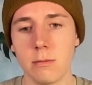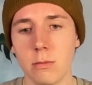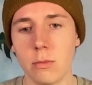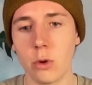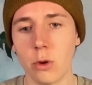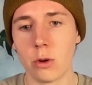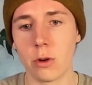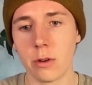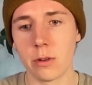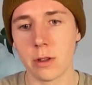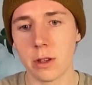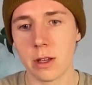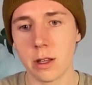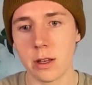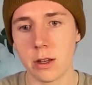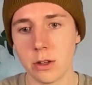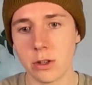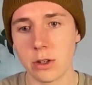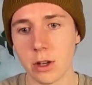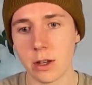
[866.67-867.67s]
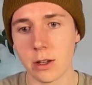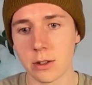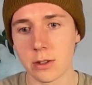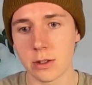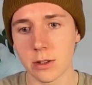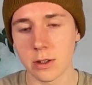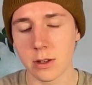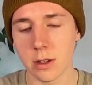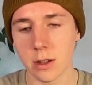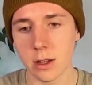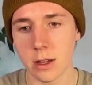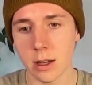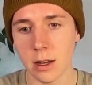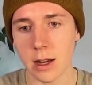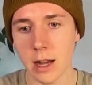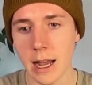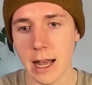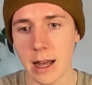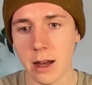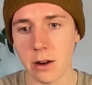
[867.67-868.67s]
more than just
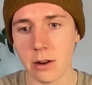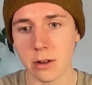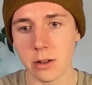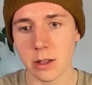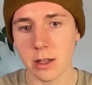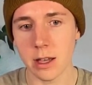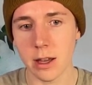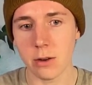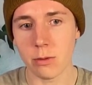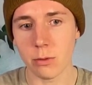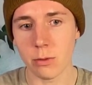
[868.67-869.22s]
how to get